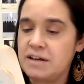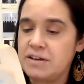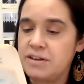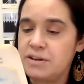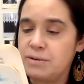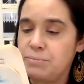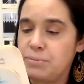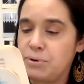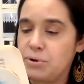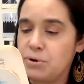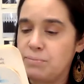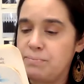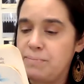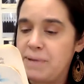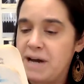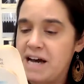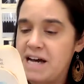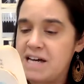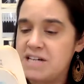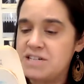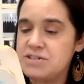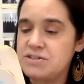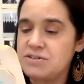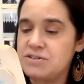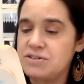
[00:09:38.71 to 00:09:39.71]
The poor
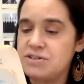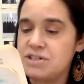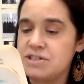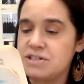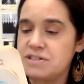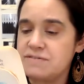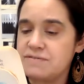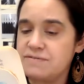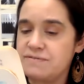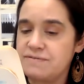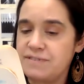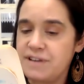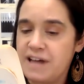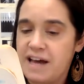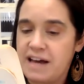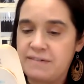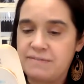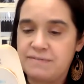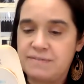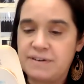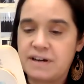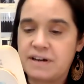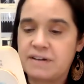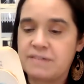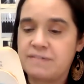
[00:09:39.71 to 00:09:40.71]
bastard just
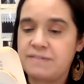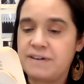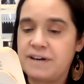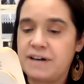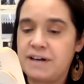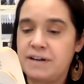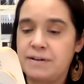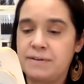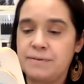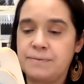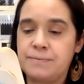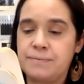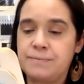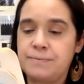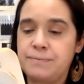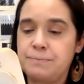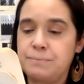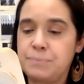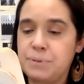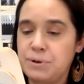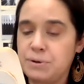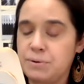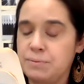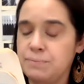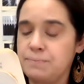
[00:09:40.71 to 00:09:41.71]
flat fuck fell.
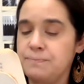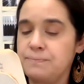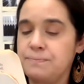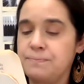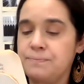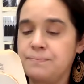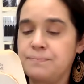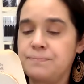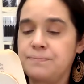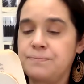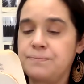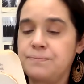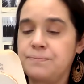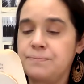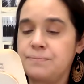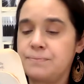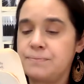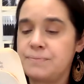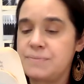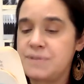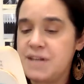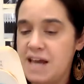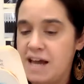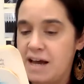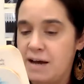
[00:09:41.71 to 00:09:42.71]
Boom,
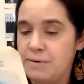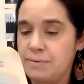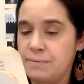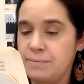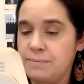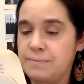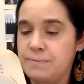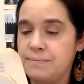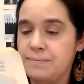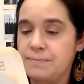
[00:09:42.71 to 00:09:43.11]
down.